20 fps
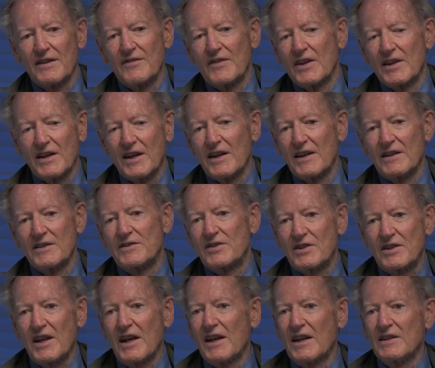in the United
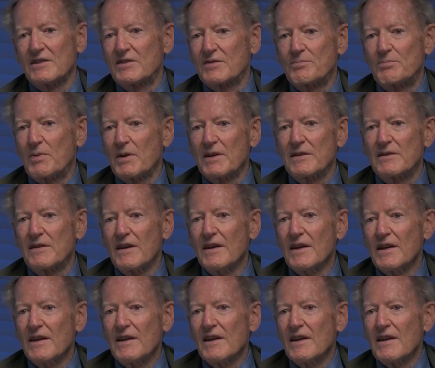States, but
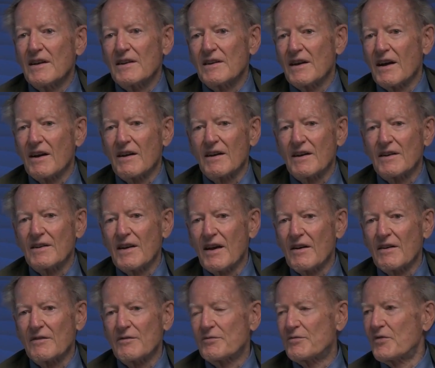
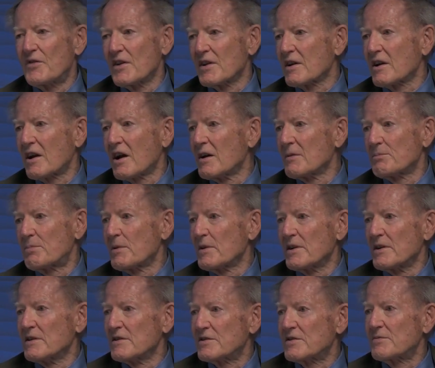of the
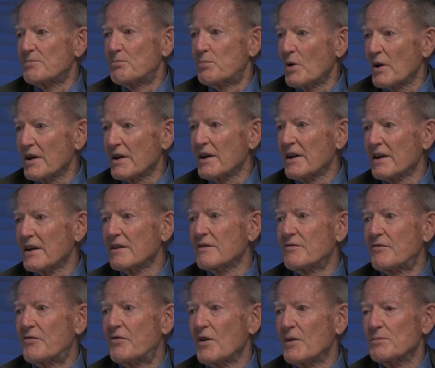companies springing
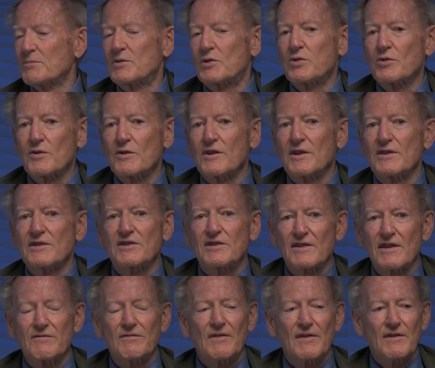from Tour's
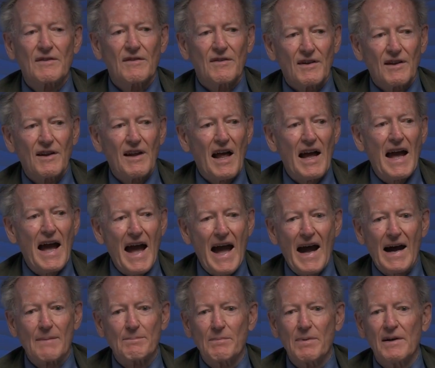
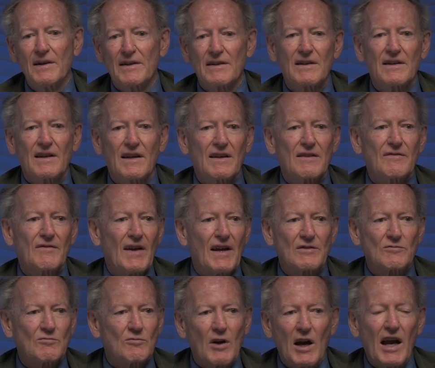lab
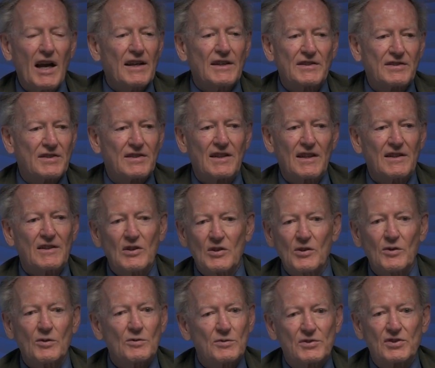at Rice in
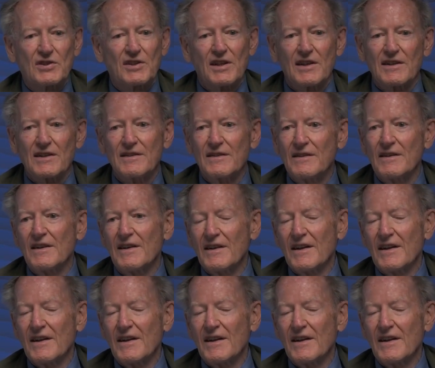Houston,